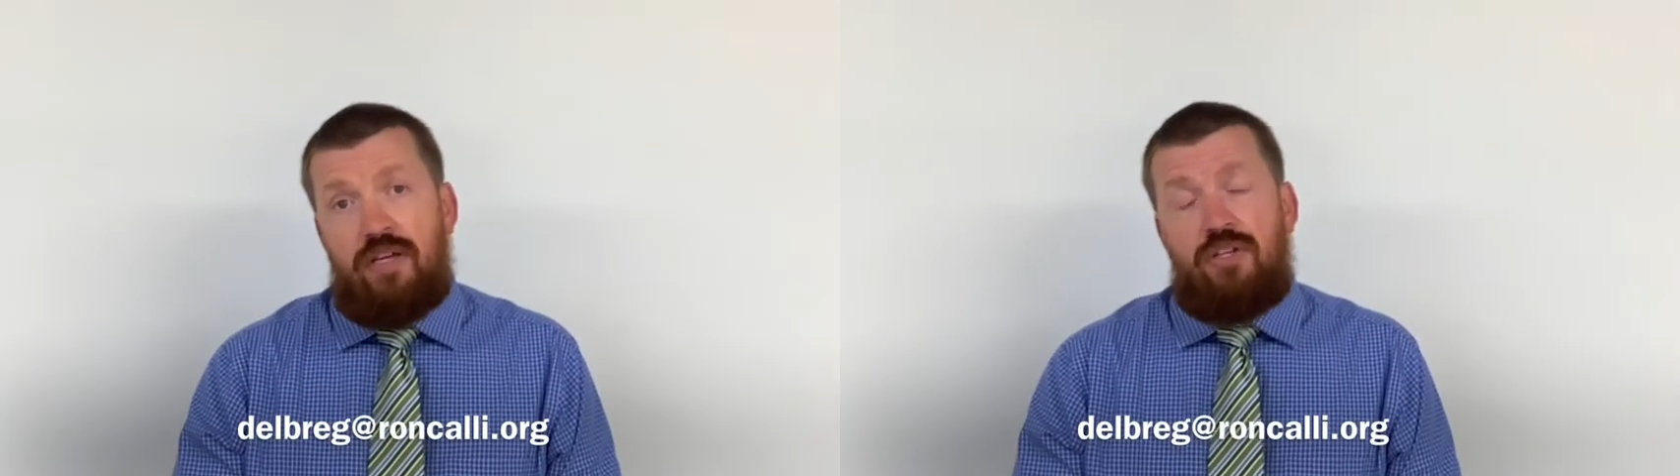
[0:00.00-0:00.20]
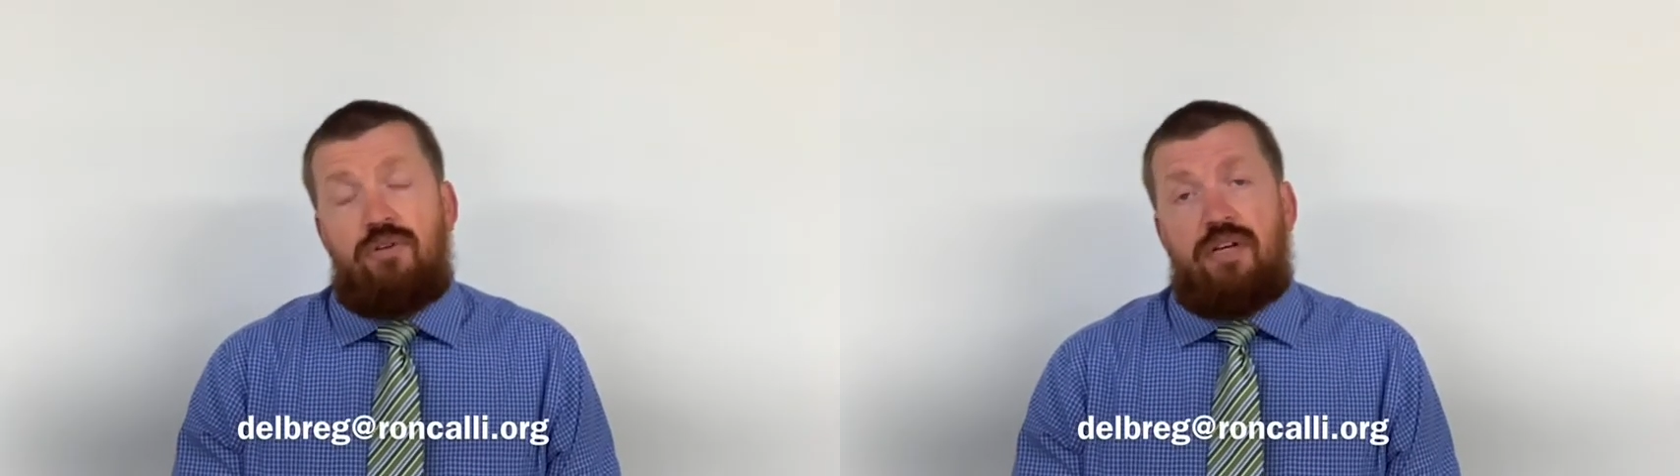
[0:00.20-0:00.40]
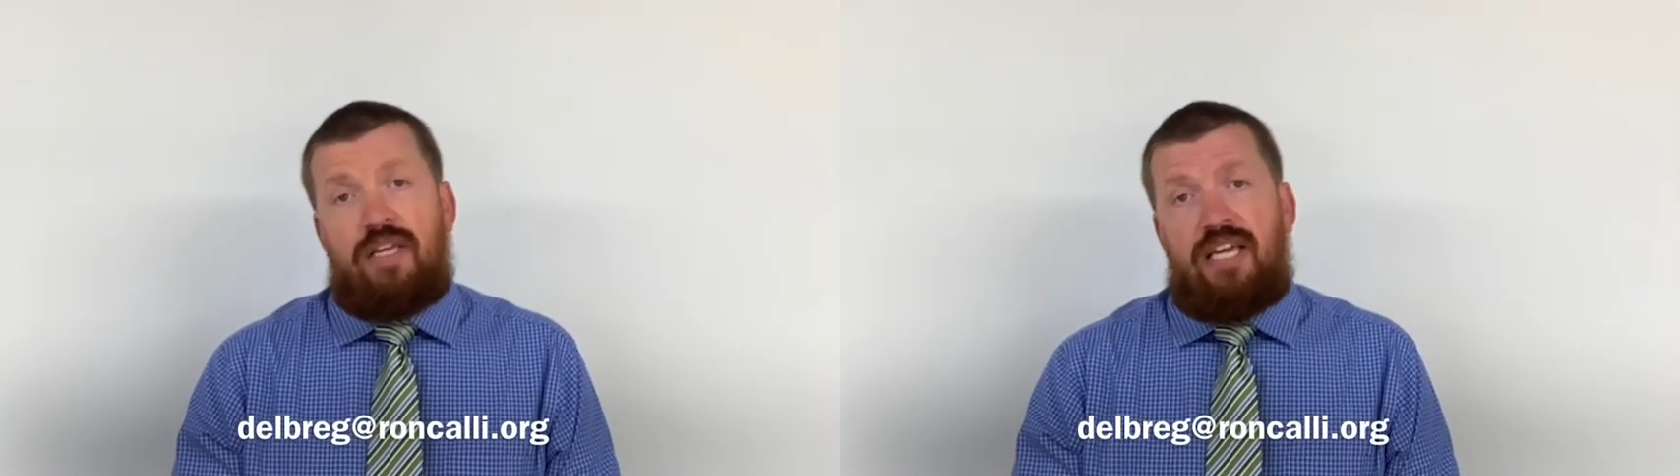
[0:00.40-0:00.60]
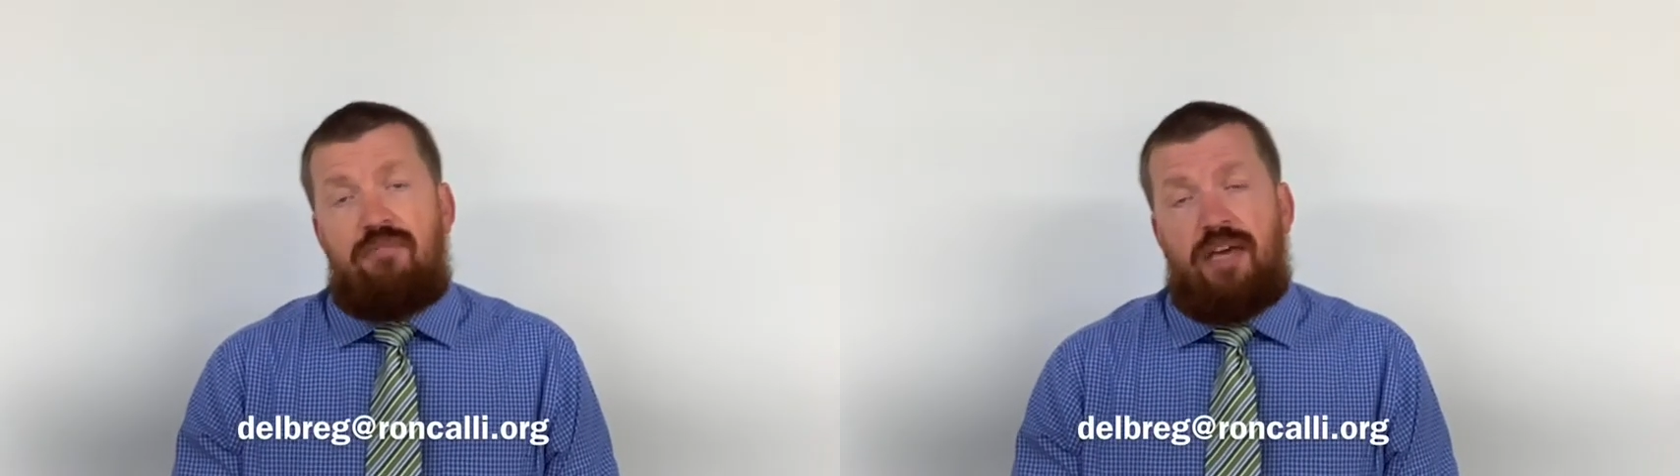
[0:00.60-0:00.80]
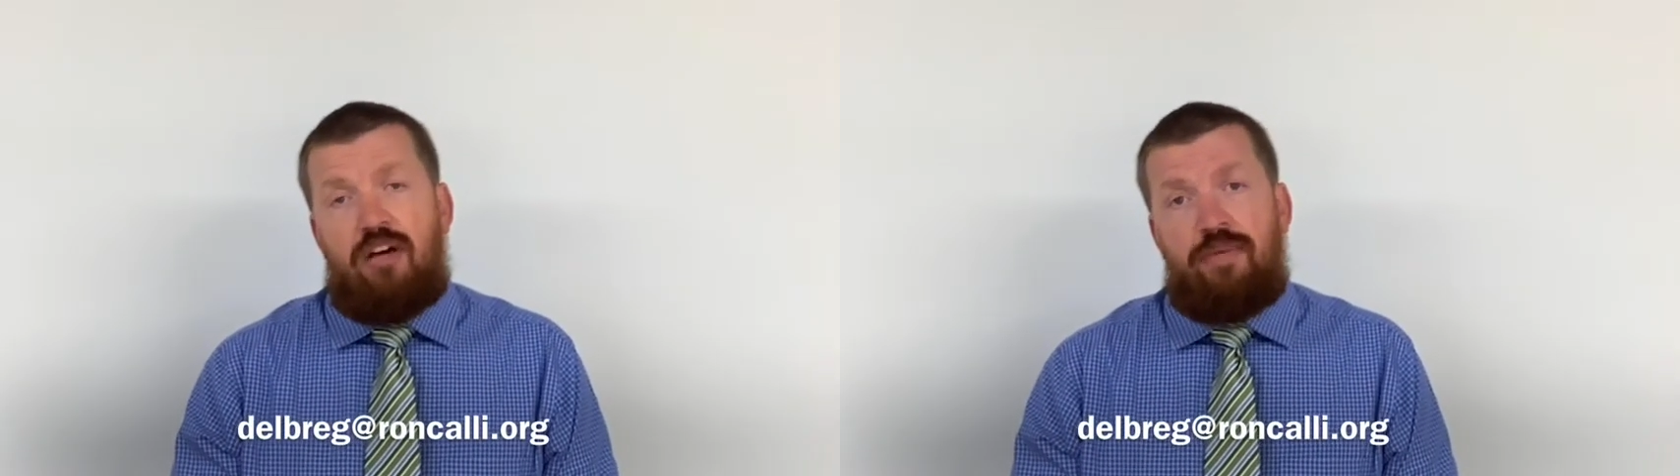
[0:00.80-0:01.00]
you can
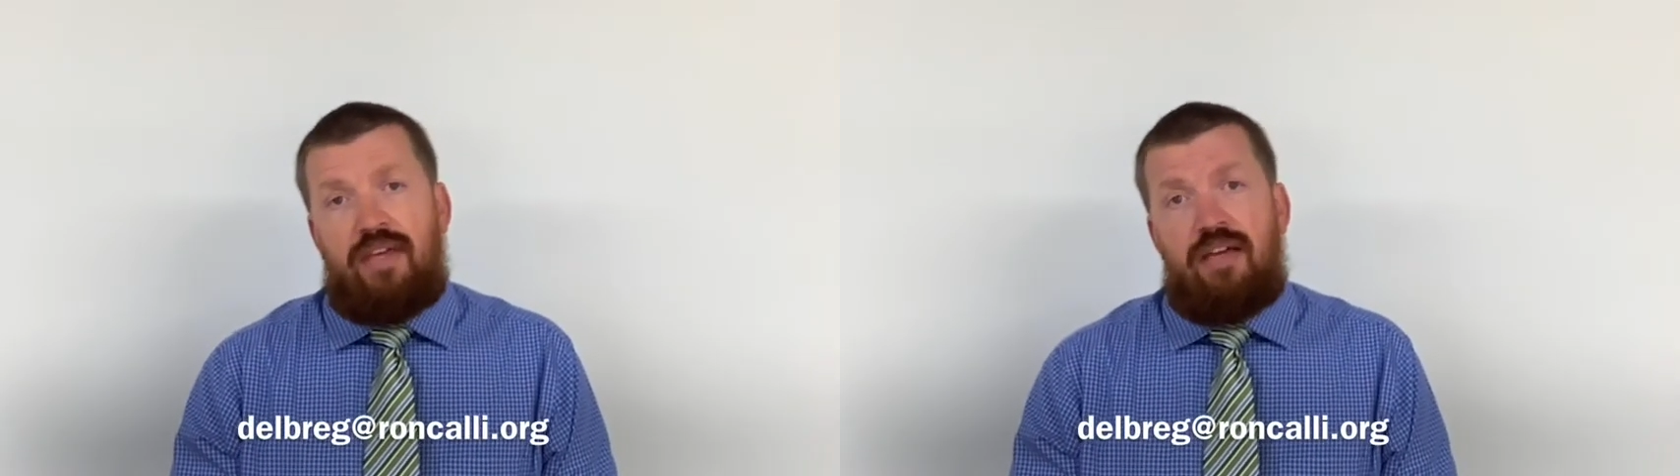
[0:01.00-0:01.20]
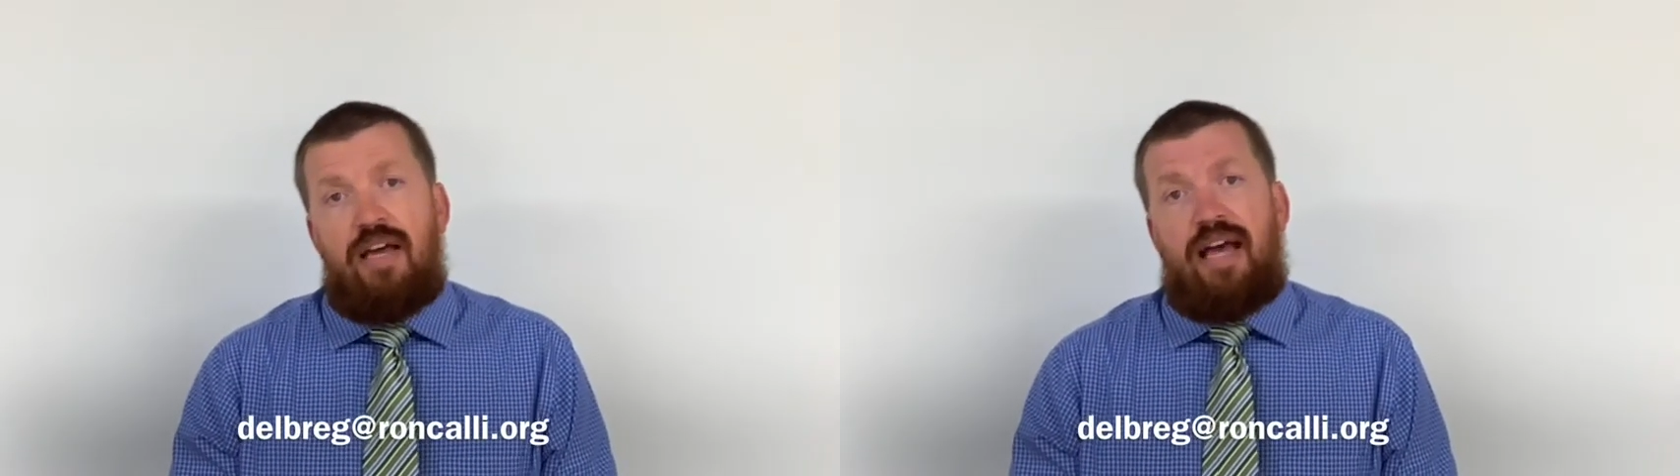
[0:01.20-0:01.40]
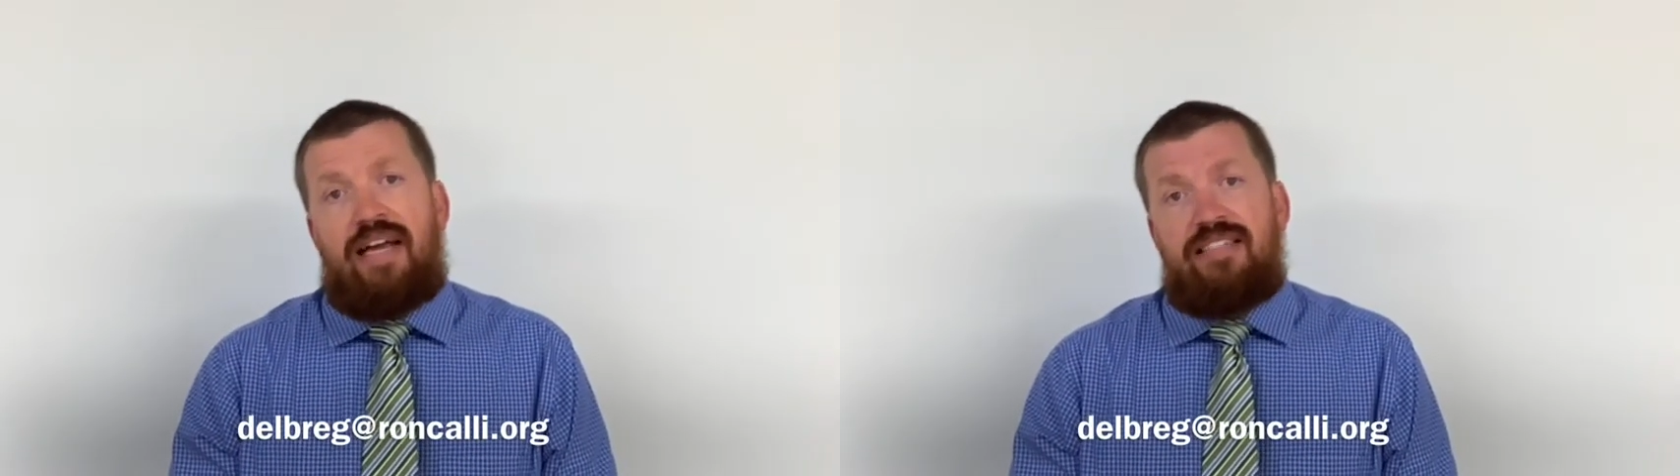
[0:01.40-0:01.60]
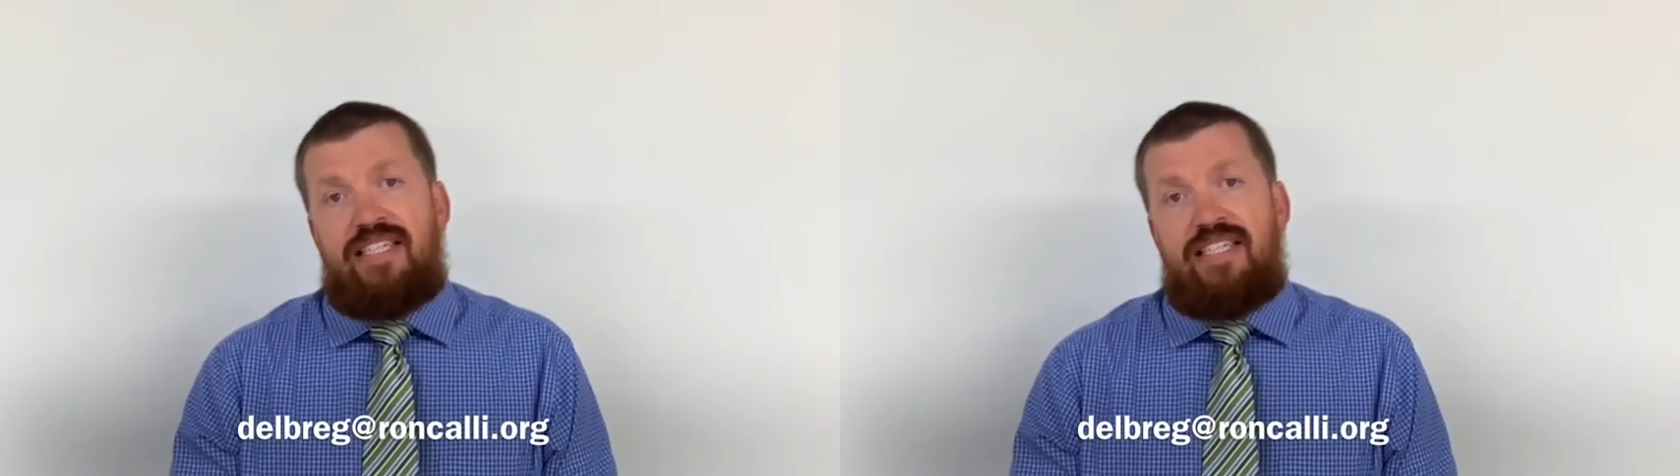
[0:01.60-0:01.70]
email me at